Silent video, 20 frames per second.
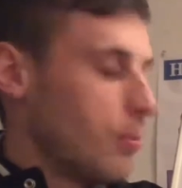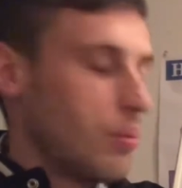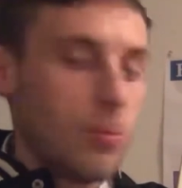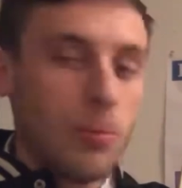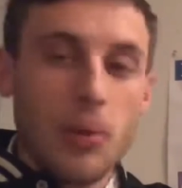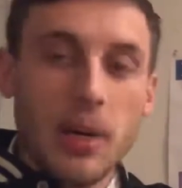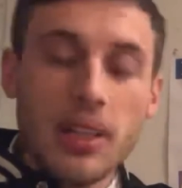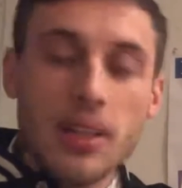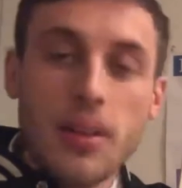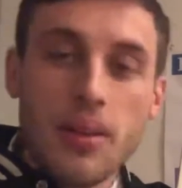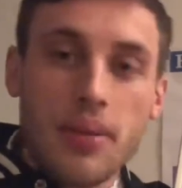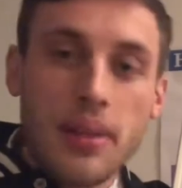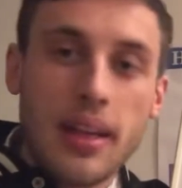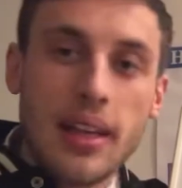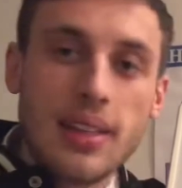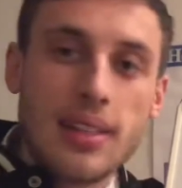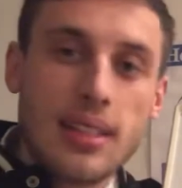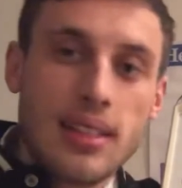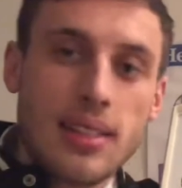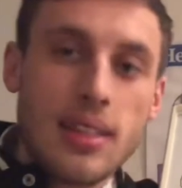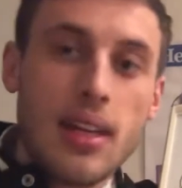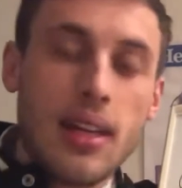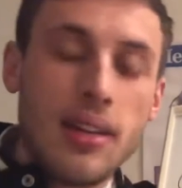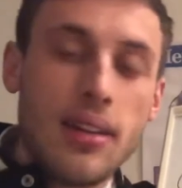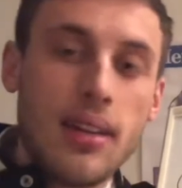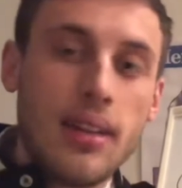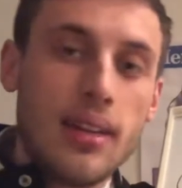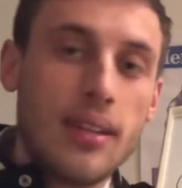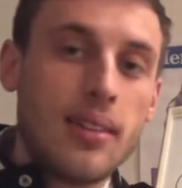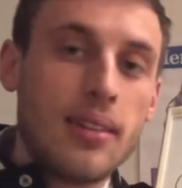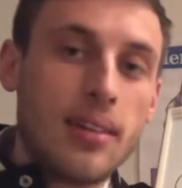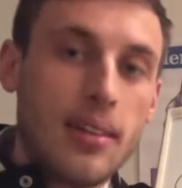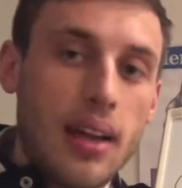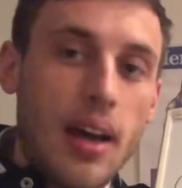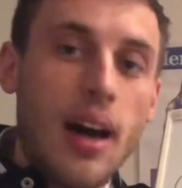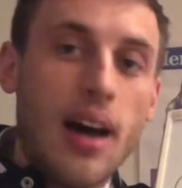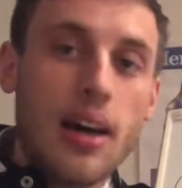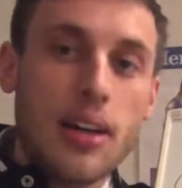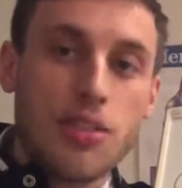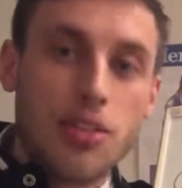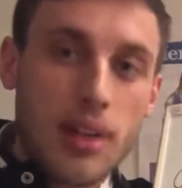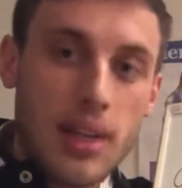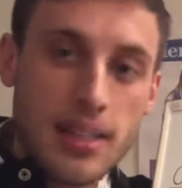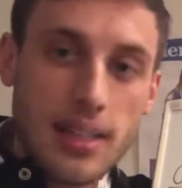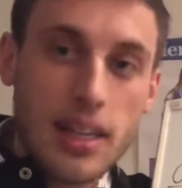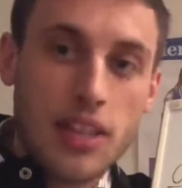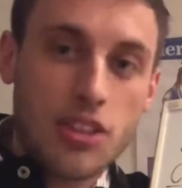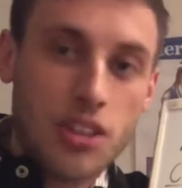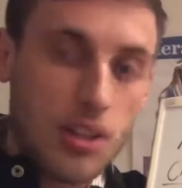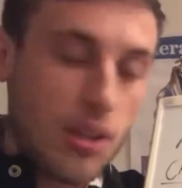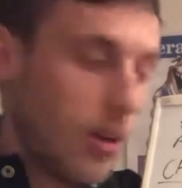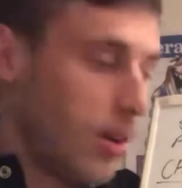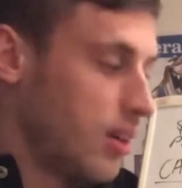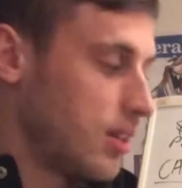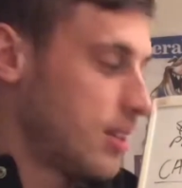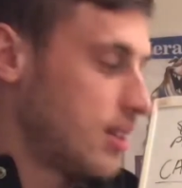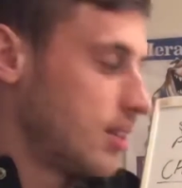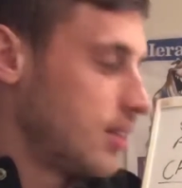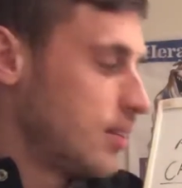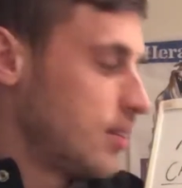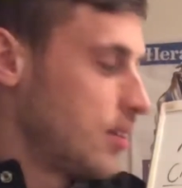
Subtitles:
one of the things is that there are transaction costs.